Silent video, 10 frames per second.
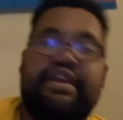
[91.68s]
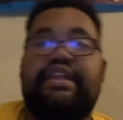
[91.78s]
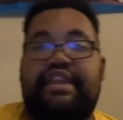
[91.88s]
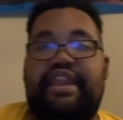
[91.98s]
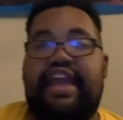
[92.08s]

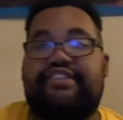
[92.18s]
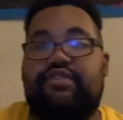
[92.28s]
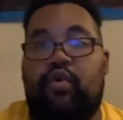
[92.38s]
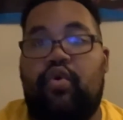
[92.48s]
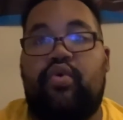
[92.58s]
Next,
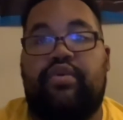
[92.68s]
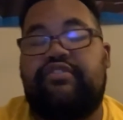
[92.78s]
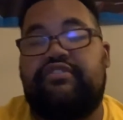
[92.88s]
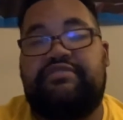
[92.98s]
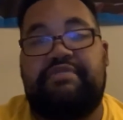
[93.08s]

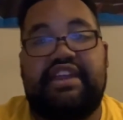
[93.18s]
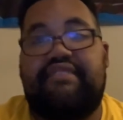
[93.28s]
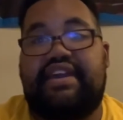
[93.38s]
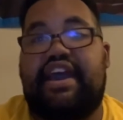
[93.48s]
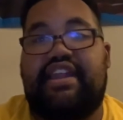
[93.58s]
speaking of
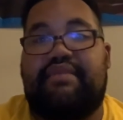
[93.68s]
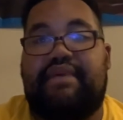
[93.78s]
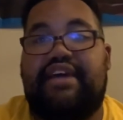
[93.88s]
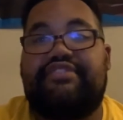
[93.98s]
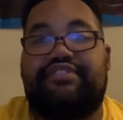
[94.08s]
iconic
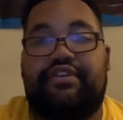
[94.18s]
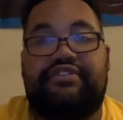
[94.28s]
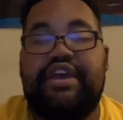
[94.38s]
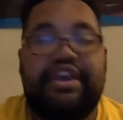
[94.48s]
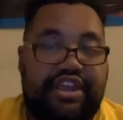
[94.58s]
monsters,
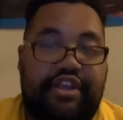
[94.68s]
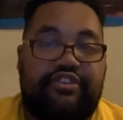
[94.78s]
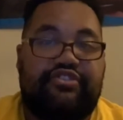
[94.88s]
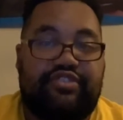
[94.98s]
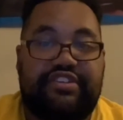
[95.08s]

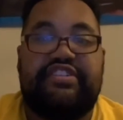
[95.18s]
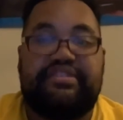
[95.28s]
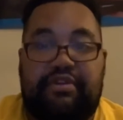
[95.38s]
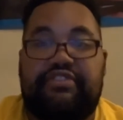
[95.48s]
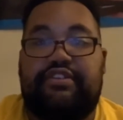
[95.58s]
here's Tristan's
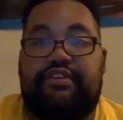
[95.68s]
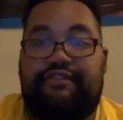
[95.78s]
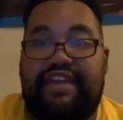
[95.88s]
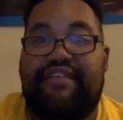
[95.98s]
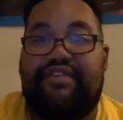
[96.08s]
personal
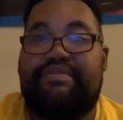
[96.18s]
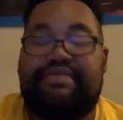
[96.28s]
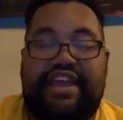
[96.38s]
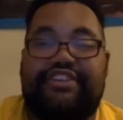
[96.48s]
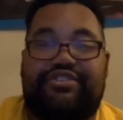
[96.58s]
favorite,
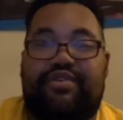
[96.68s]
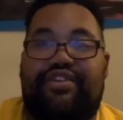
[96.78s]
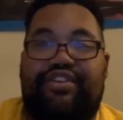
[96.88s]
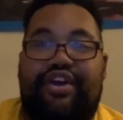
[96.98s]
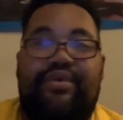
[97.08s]
as you all
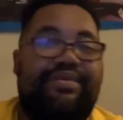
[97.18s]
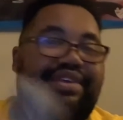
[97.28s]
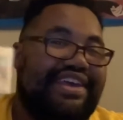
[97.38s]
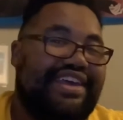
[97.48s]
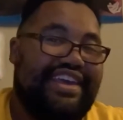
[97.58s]
know.
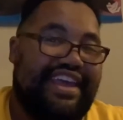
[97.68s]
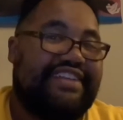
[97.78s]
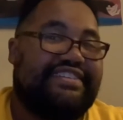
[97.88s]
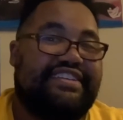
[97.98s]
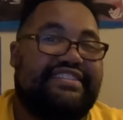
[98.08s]

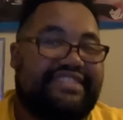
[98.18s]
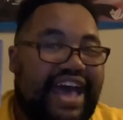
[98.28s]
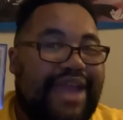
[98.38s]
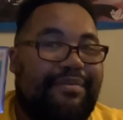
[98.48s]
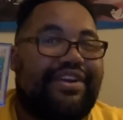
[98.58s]
It's the
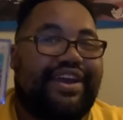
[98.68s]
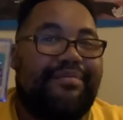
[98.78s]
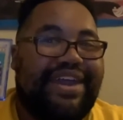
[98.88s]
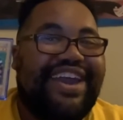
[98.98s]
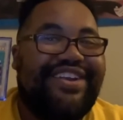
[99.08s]
Cyber
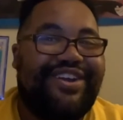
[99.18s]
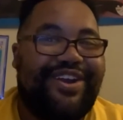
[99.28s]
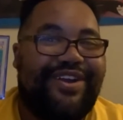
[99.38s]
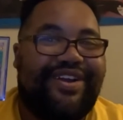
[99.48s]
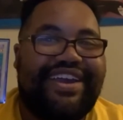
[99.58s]

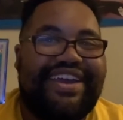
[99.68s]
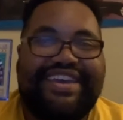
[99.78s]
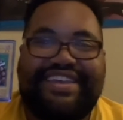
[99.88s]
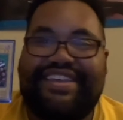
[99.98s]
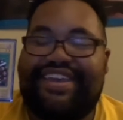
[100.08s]
Commander.
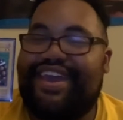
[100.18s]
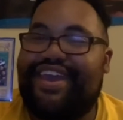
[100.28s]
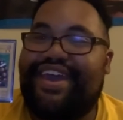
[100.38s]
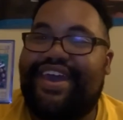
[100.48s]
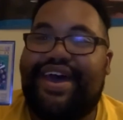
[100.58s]

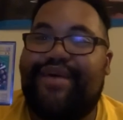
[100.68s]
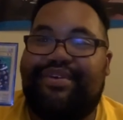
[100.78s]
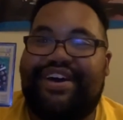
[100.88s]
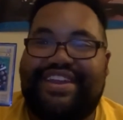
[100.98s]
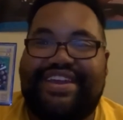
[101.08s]
Yeah,
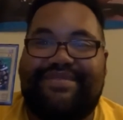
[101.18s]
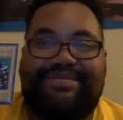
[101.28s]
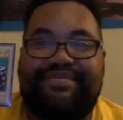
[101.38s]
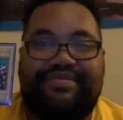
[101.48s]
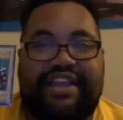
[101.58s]
buddy.
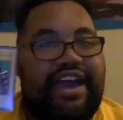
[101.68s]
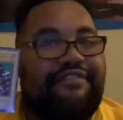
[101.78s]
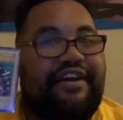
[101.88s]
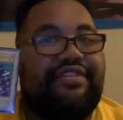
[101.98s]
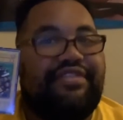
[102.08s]
I
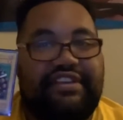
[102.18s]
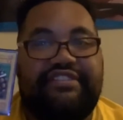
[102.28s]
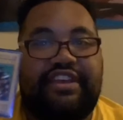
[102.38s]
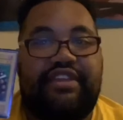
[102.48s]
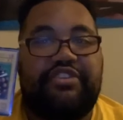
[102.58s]
found this
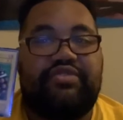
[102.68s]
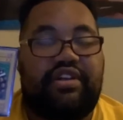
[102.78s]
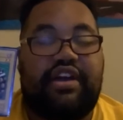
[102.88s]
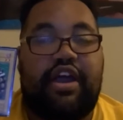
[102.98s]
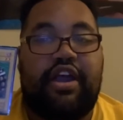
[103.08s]
individual
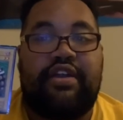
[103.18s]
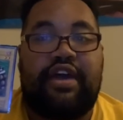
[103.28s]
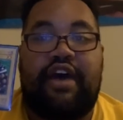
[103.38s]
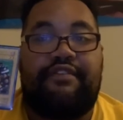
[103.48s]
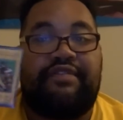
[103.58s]
card
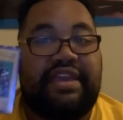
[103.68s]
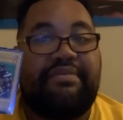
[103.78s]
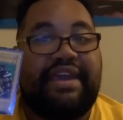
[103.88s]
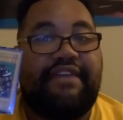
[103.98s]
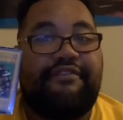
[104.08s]
off of
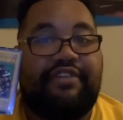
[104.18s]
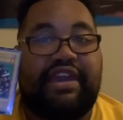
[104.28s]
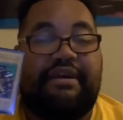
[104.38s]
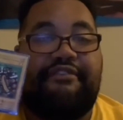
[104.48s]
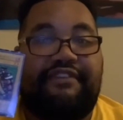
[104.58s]
eBay for like
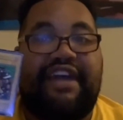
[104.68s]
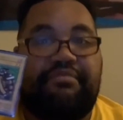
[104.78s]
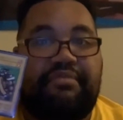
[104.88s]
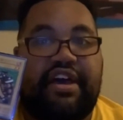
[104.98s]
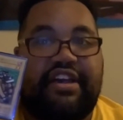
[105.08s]
about
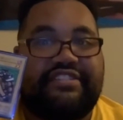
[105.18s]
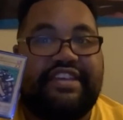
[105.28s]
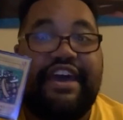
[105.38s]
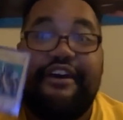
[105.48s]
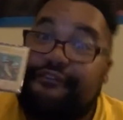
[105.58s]
$5.
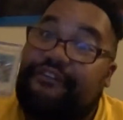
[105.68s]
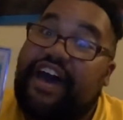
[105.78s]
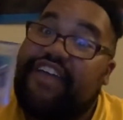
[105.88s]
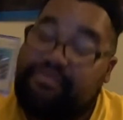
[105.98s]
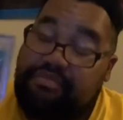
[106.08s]

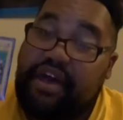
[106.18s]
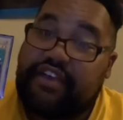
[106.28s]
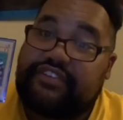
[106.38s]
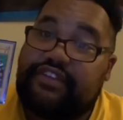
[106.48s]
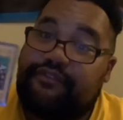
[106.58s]

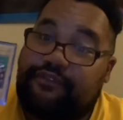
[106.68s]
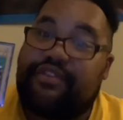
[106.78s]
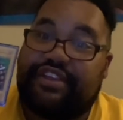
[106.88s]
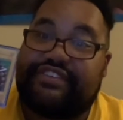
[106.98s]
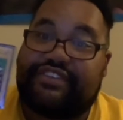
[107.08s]
$5 for
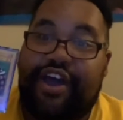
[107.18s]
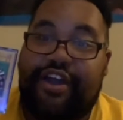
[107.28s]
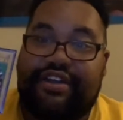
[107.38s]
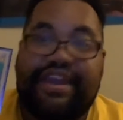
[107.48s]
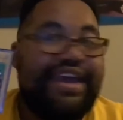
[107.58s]
this
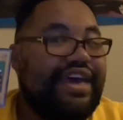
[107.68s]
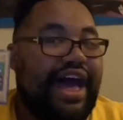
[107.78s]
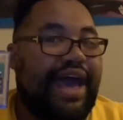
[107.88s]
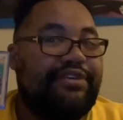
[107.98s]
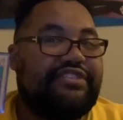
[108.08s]
card.
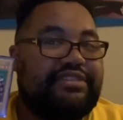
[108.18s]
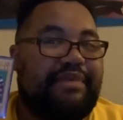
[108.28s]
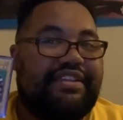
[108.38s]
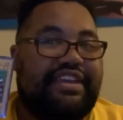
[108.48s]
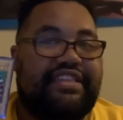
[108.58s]
I was
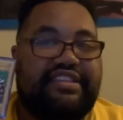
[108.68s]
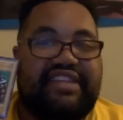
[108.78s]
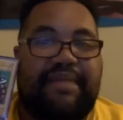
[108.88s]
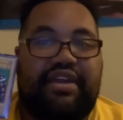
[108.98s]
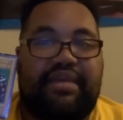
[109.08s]
expecting the
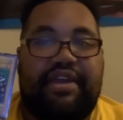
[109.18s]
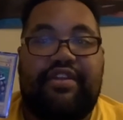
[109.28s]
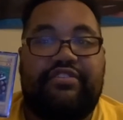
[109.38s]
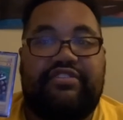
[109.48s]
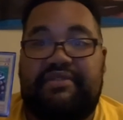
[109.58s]
Cyber
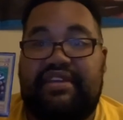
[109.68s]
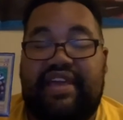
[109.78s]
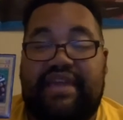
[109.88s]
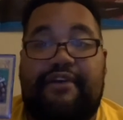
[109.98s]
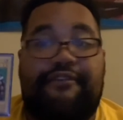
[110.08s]
Commander to be
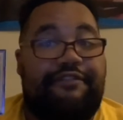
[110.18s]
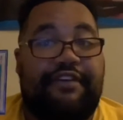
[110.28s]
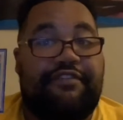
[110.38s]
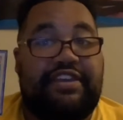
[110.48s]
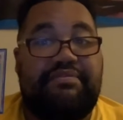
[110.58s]
like about
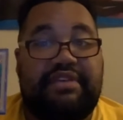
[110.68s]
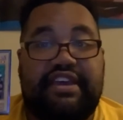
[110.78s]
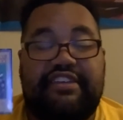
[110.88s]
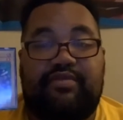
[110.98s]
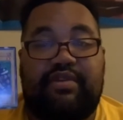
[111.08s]
50
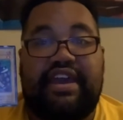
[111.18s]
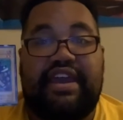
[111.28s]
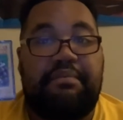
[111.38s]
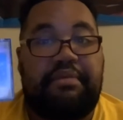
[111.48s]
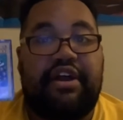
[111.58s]
because when I
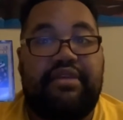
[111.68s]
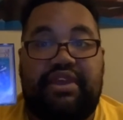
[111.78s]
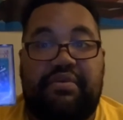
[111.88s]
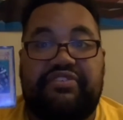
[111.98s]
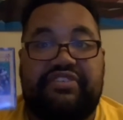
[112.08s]
bought him,
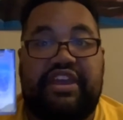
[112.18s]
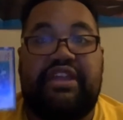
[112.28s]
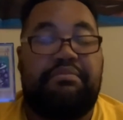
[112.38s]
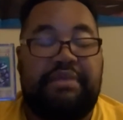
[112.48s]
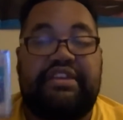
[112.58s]
he was
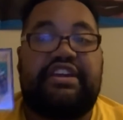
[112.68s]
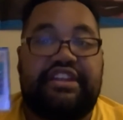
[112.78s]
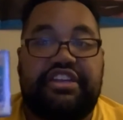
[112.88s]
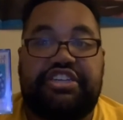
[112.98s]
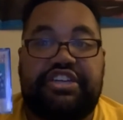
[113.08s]
in mint
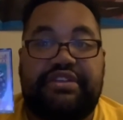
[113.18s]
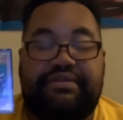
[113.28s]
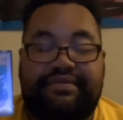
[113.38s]
condition.